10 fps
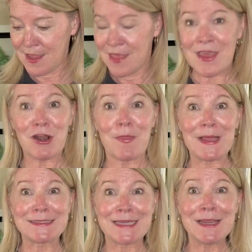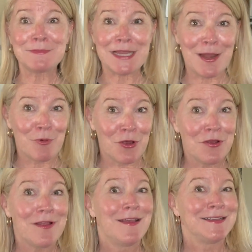Then on that same
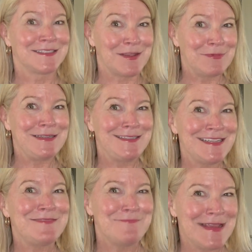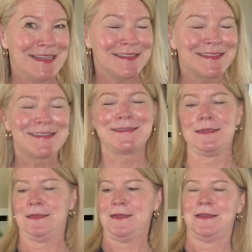table, somebody did miss
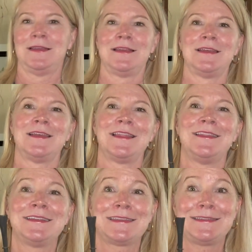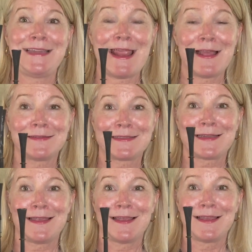this dance
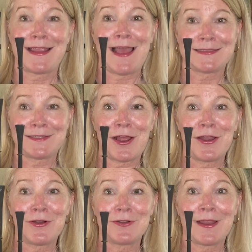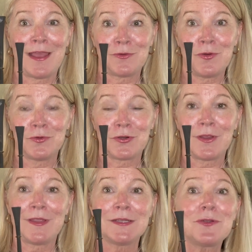cast iron candle holder.
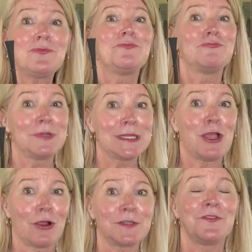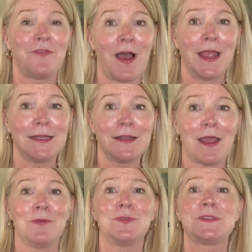These are really hard to find, and
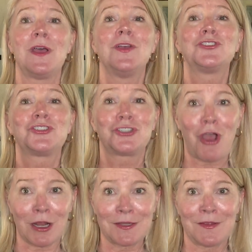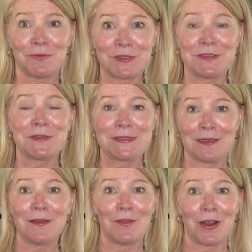I was shocked that it was still
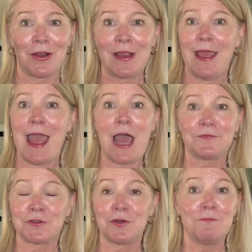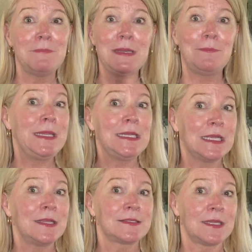sitting there after me being
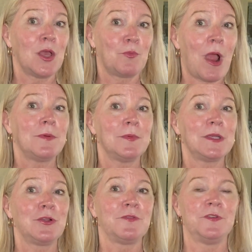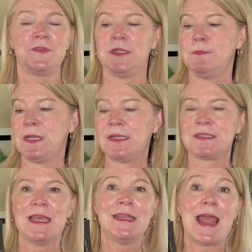in the sale probably a good 15 minutes.
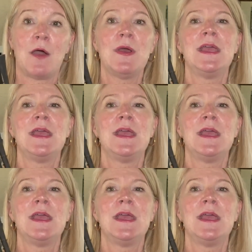Now,